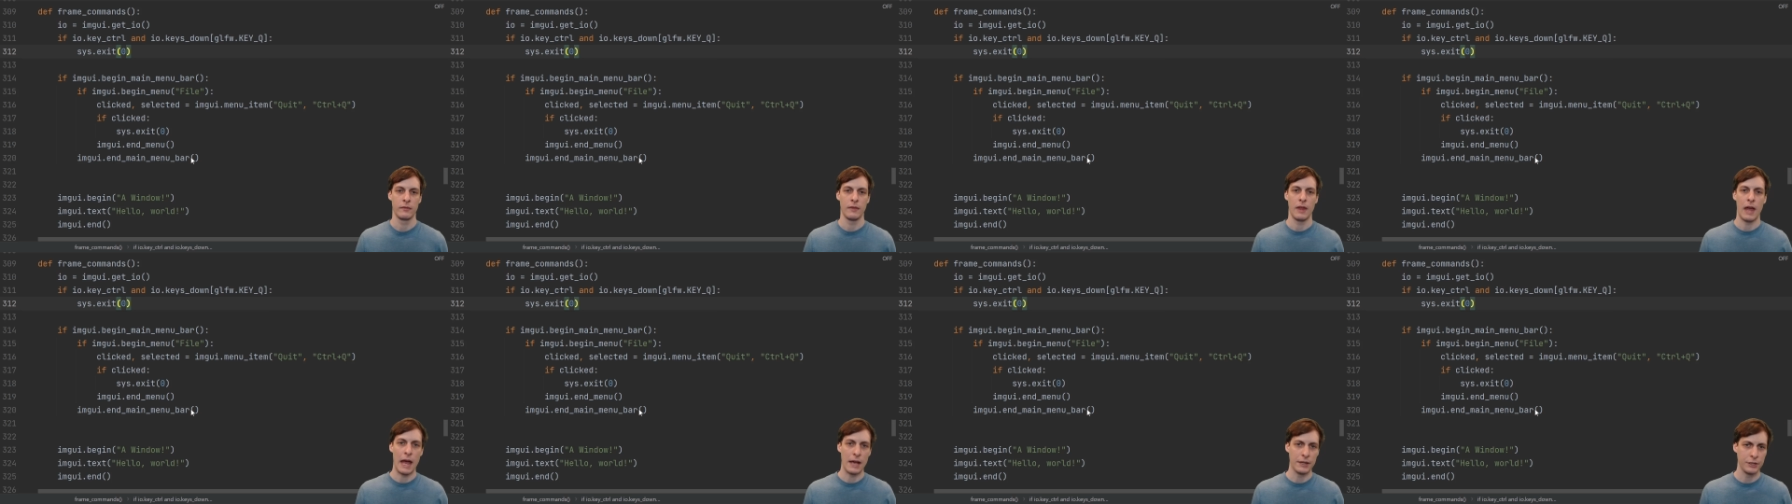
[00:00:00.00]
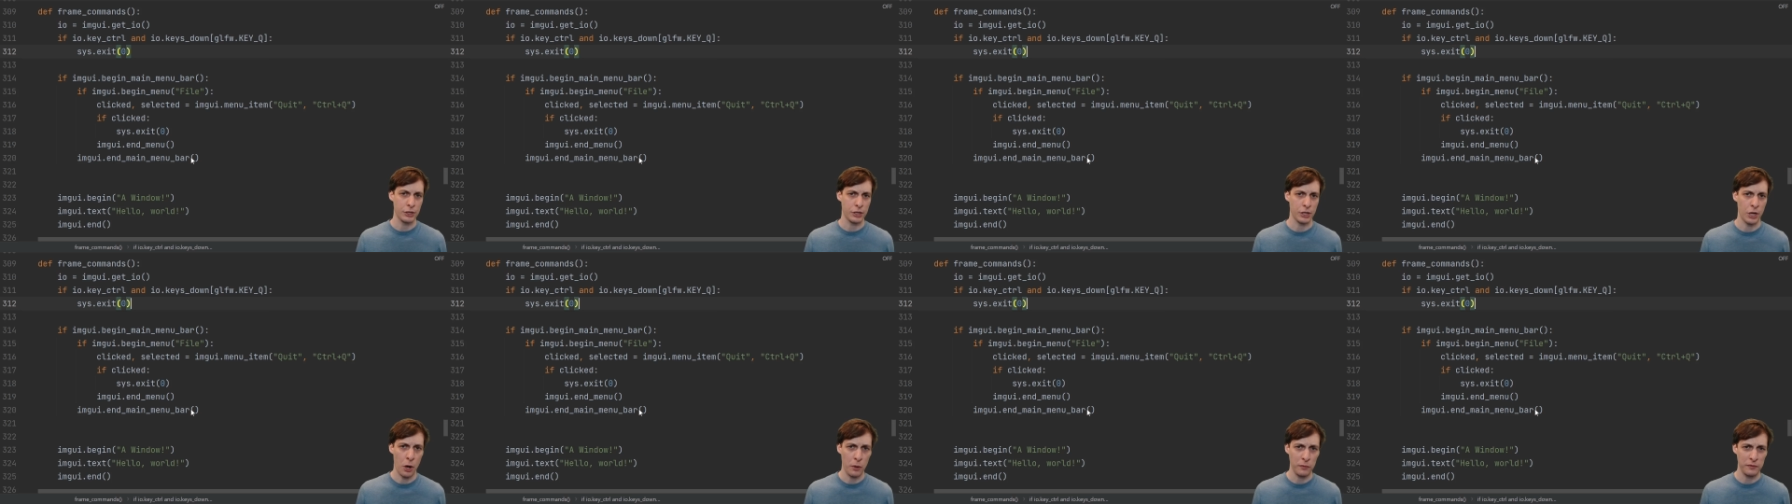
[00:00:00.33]
As you
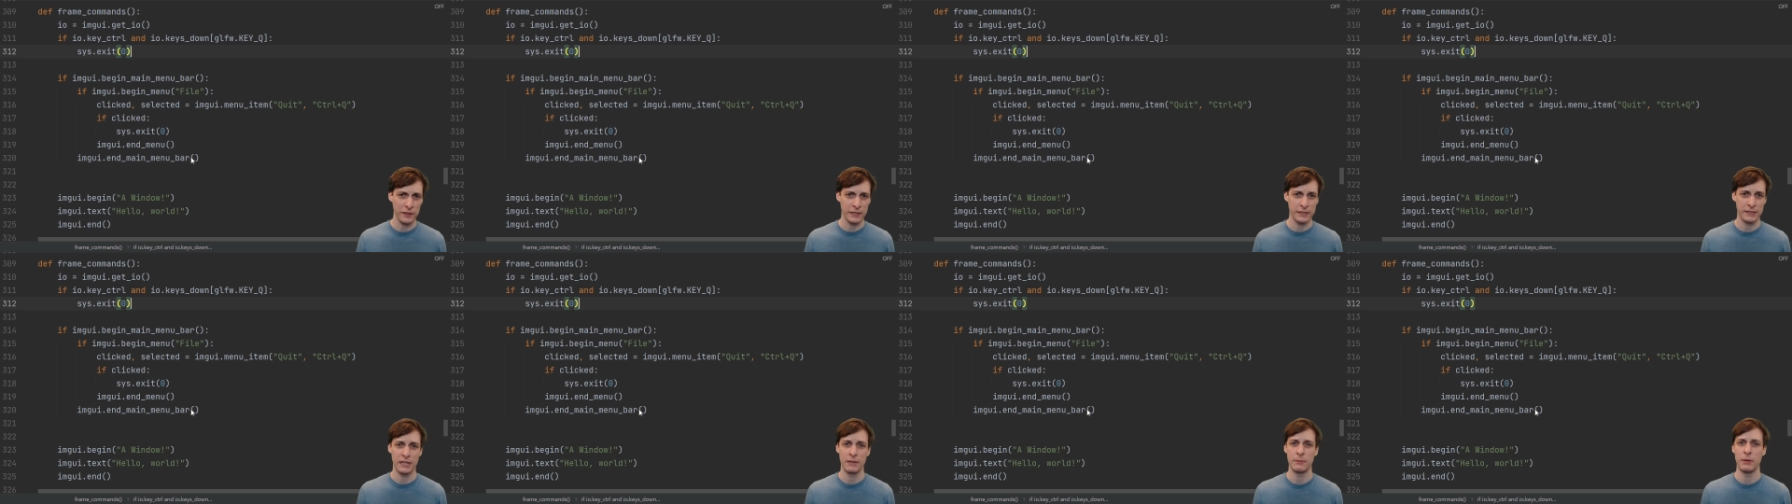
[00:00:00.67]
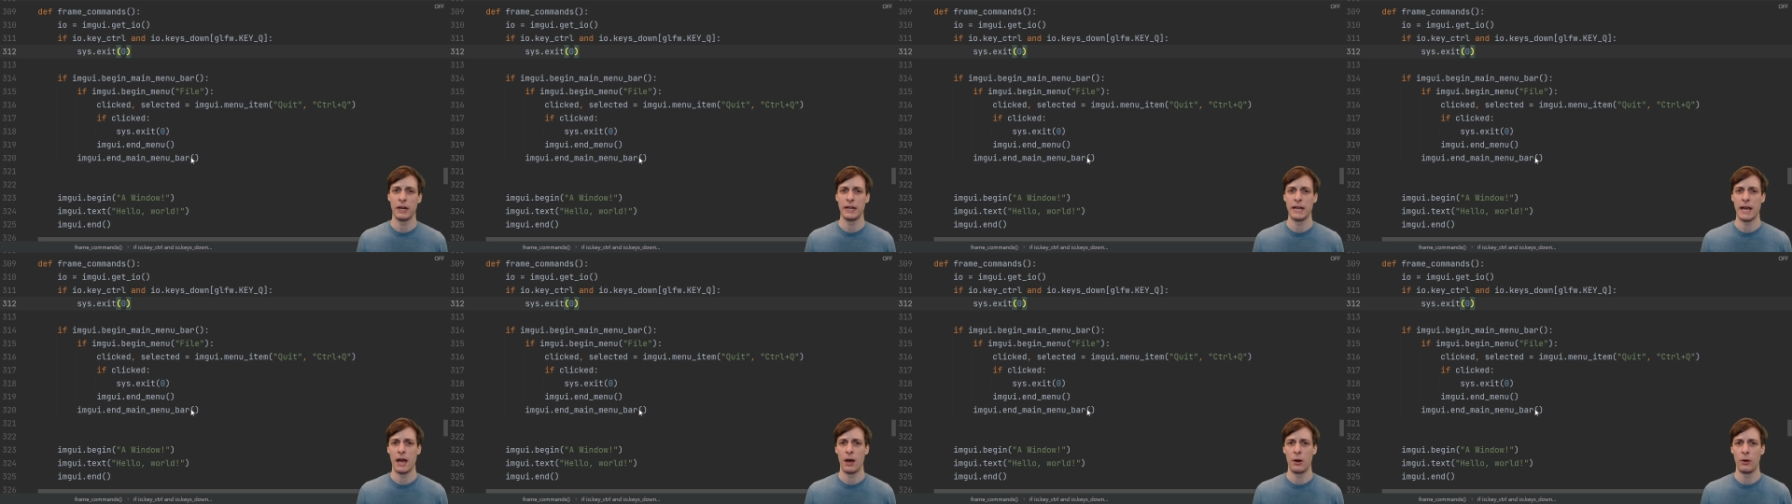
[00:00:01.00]
can hopefully see by
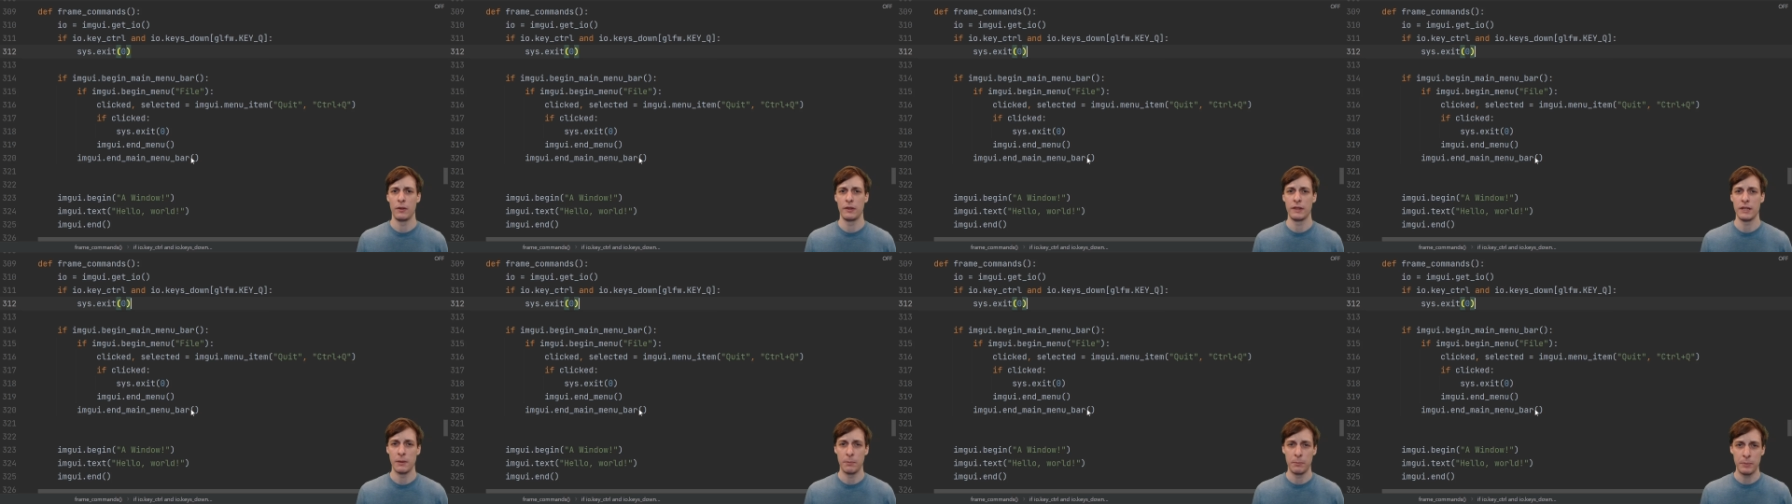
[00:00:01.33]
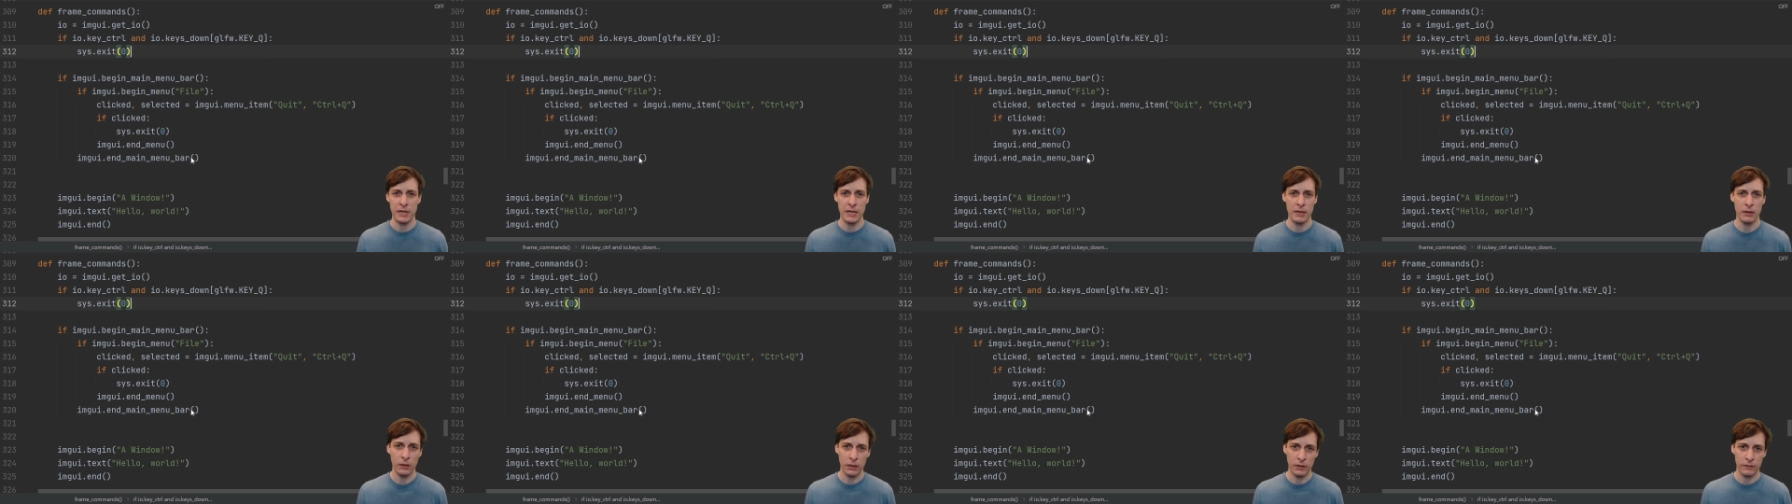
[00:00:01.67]
now, the
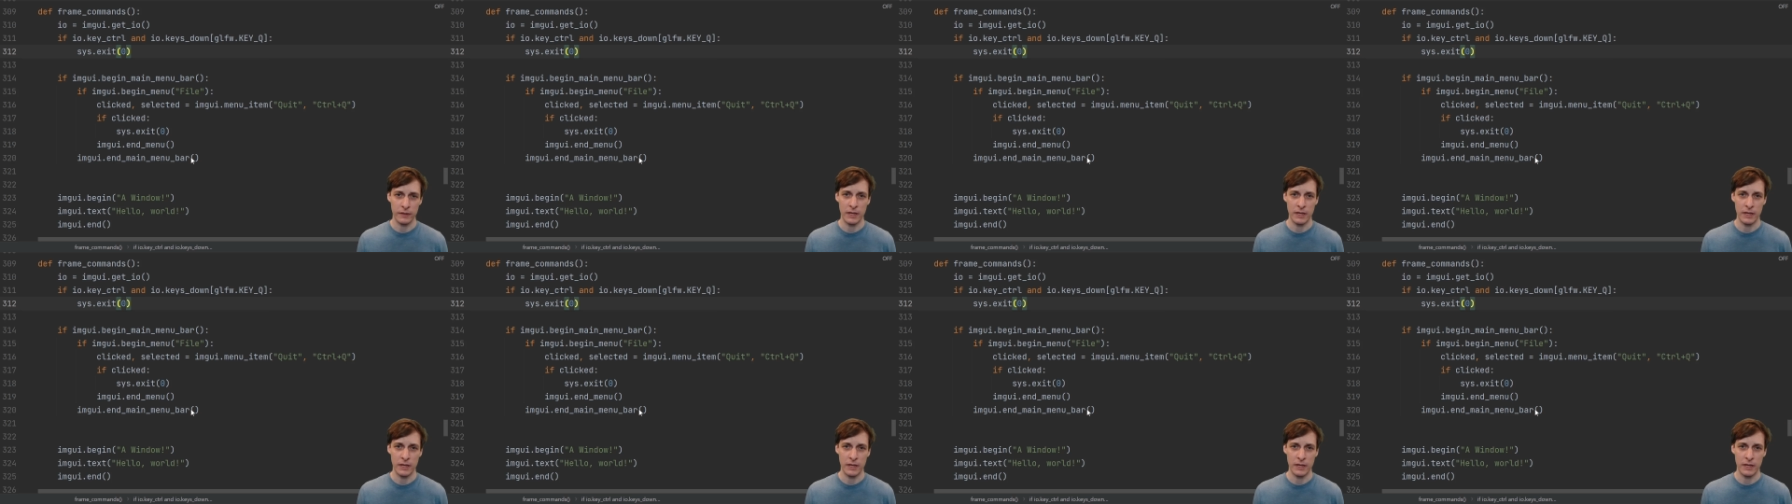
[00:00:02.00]
appeal of